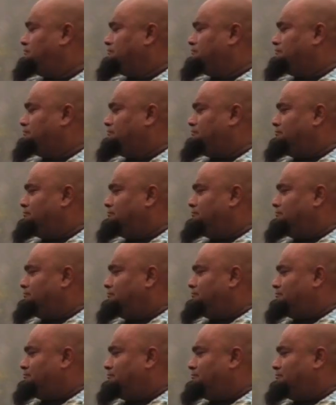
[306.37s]

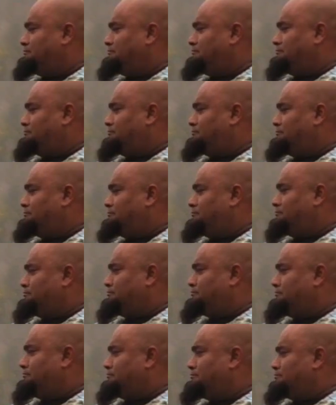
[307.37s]

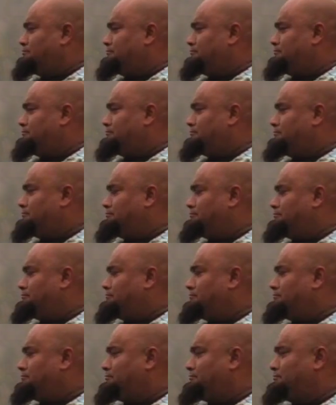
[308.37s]

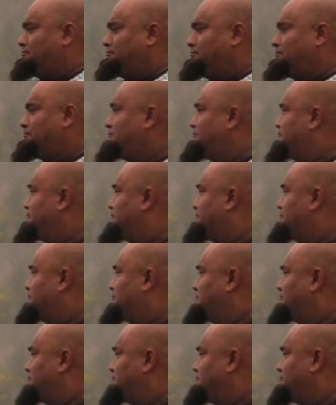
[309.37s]

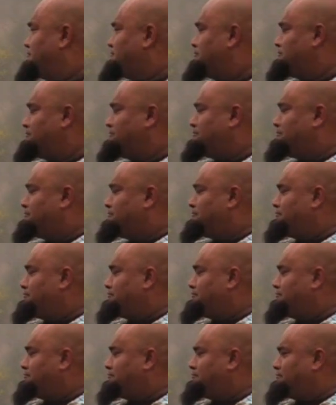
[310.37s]

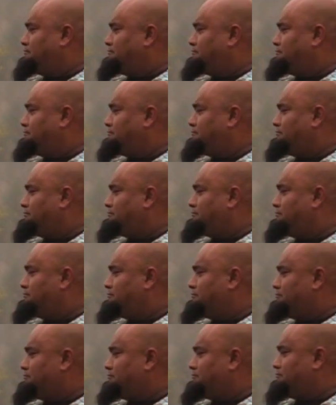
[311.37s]

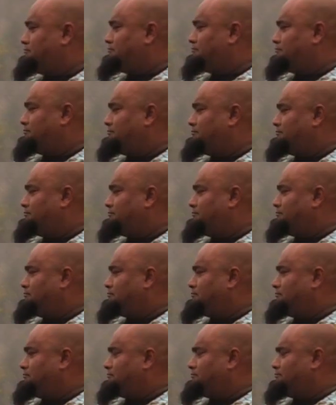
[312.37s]

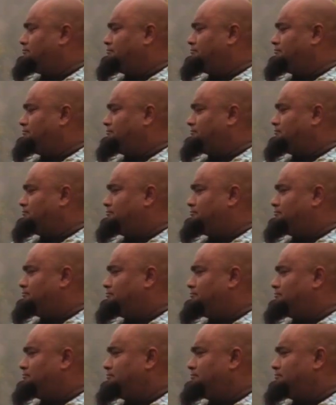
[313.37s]
No words are spoken by the person on screen.